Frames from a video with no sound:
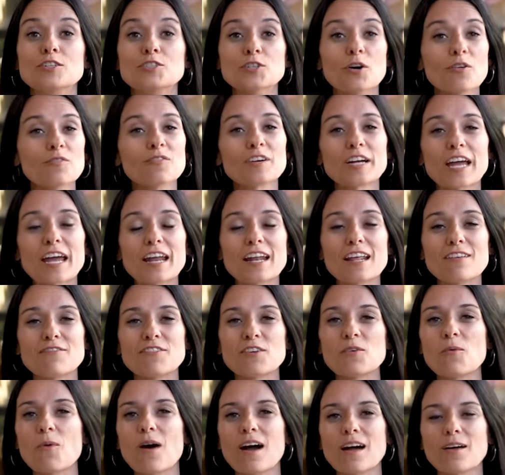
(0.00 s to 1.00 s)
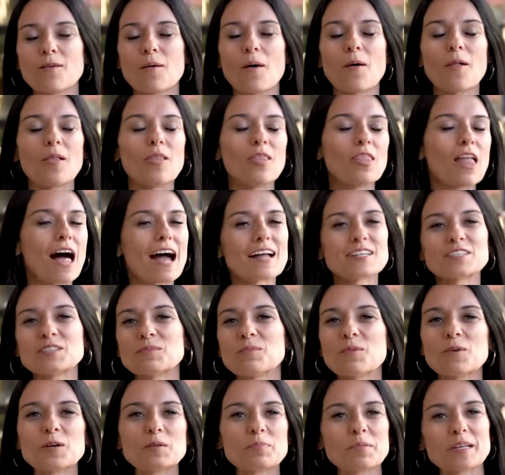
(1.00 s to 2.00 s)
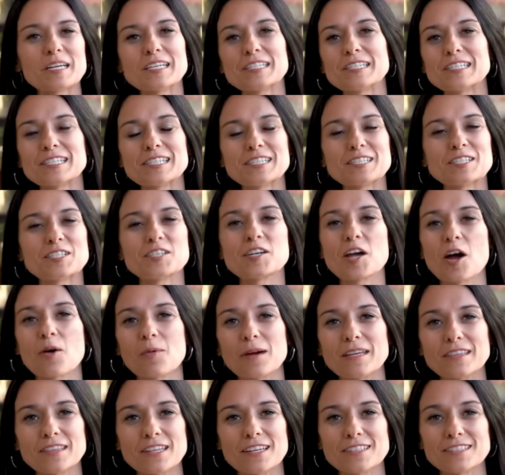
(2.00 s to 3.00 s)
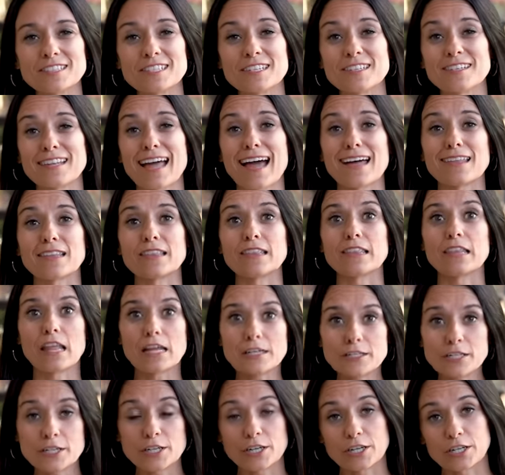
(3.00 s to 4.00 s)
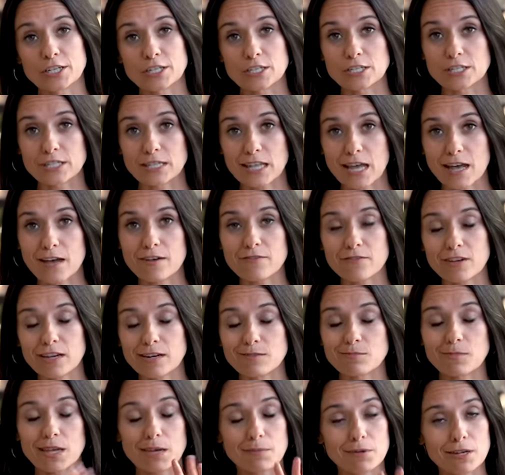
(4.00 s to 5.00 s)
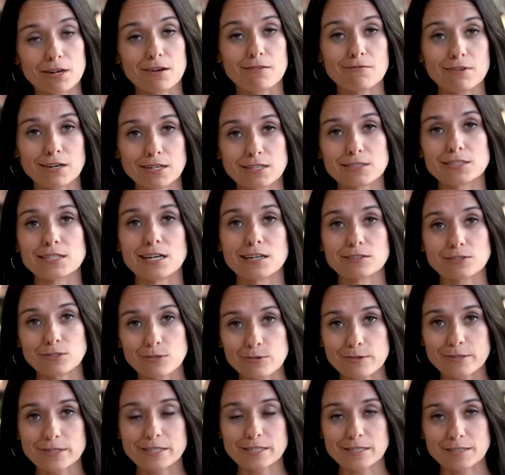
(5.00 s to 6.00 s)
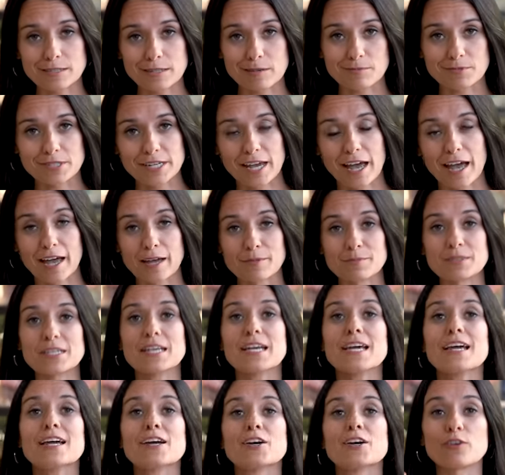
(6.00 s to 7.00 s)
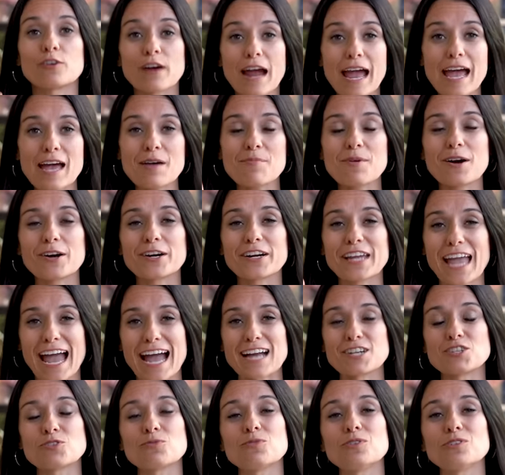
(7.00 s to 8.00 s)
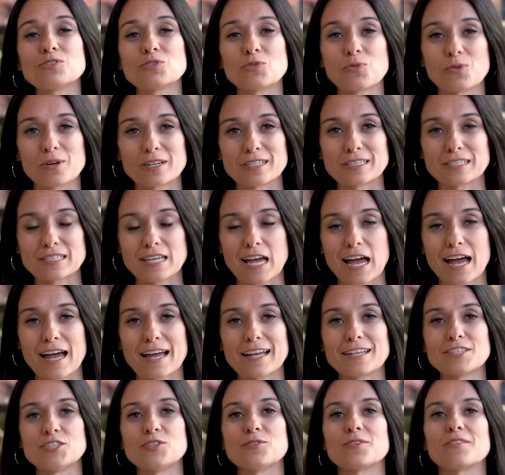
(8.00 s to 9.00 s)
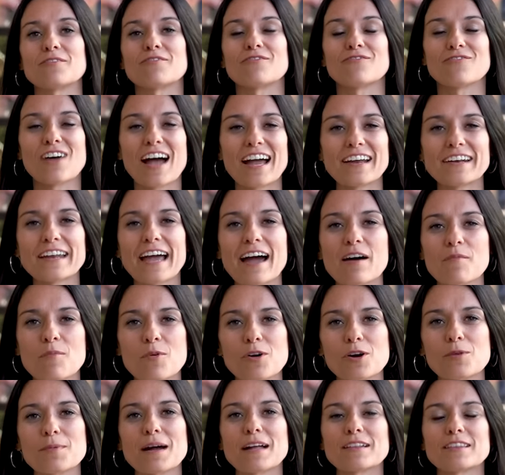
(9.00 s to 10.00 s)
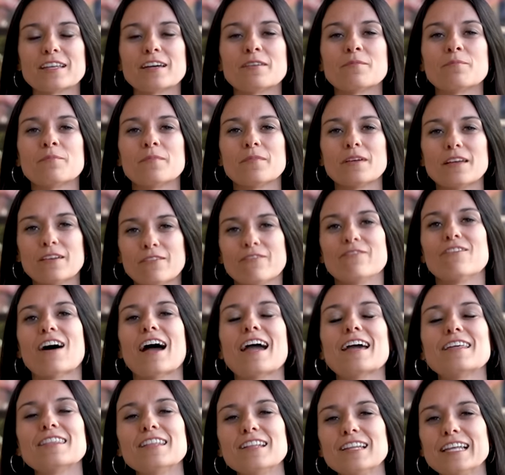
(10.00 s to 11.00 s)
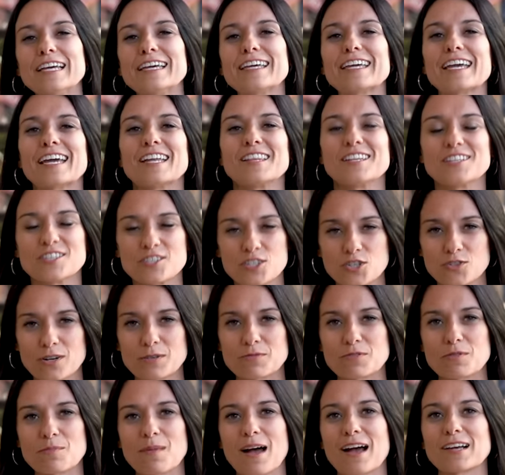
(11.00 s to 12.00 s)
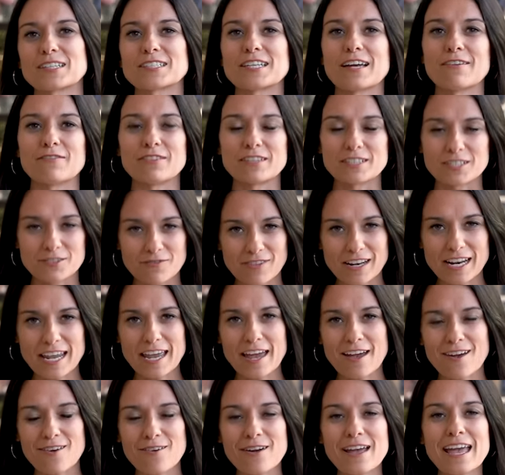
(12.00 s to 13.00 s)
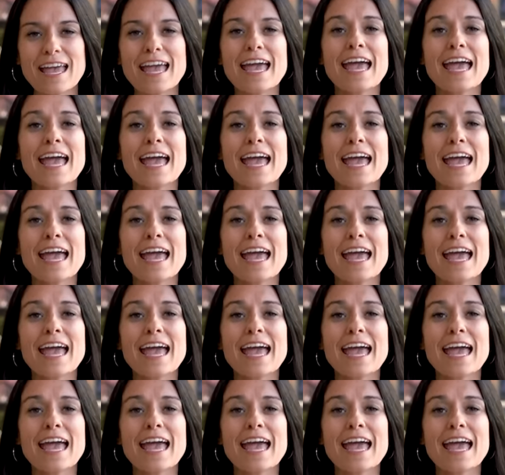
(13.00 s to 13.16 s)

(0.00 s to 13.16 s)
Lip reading: Don't forget, if you want lots more places to go in London that Londoners love and maybe don't want to tell tourists sometimes, grab our casual tourist guides. You can find out more about them via the link in the description box of this video.